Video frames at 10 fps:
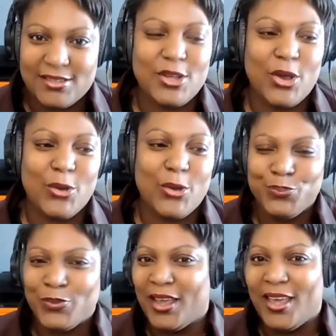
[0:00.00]
So
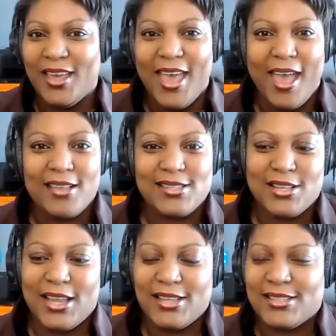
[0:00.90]

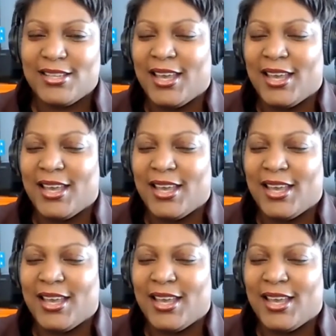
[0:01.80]
excellent.